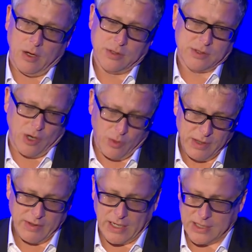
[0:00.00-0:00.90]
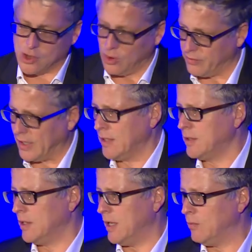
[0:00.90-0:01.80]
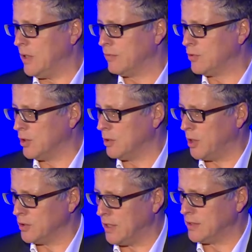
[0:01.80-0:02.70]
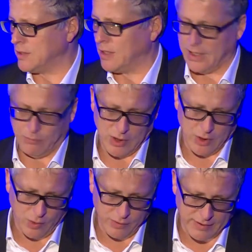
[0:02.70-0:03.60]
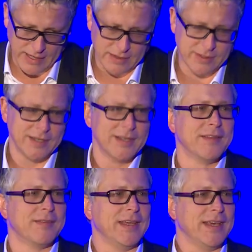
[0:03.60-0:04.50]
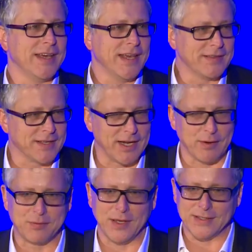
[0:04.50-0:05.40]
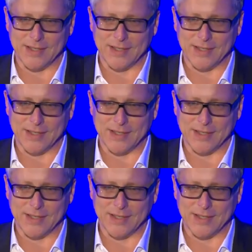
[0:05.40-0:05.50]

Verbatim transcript: Sorry that I show that, and we have talked about yesterday, and we know that the Internet of Things